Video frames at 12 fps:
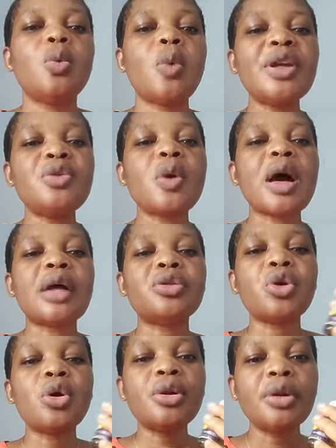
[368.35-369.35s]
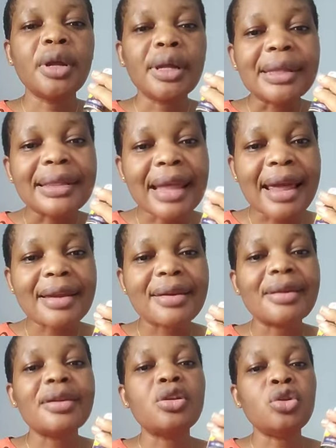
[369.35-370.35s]
When you are done,
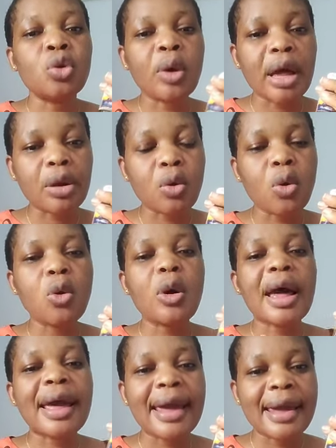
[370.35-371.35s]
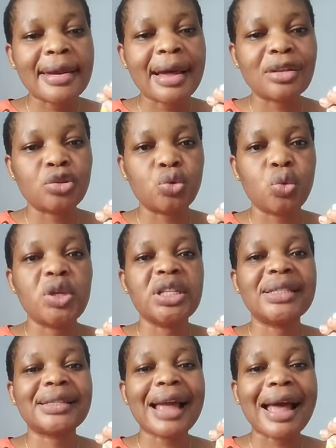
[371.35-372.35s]
then you can go ahead and do
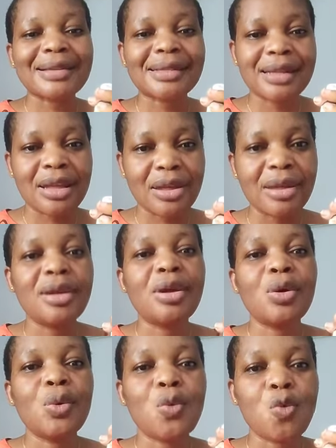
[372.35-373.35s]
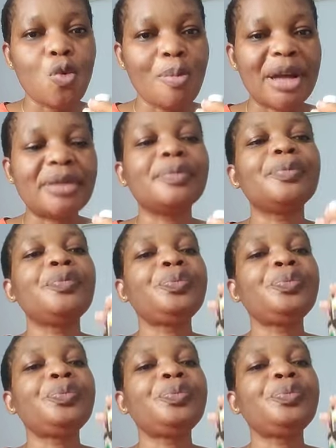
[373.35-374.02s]
it as a woman.